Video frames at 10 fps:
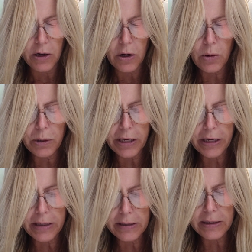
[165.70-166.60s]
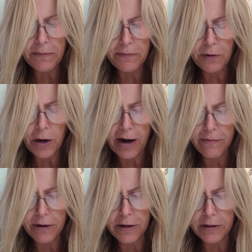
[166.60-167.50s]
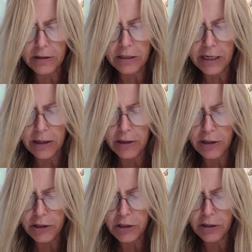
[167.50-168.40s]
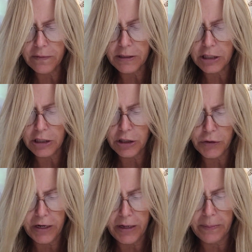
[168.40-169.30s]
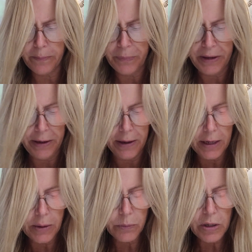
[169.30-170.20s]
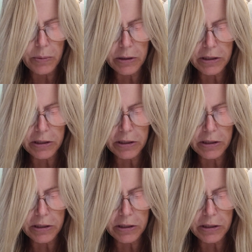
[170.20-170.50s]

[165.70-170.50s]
"O king, live forever. Tell your servants the dream, and we will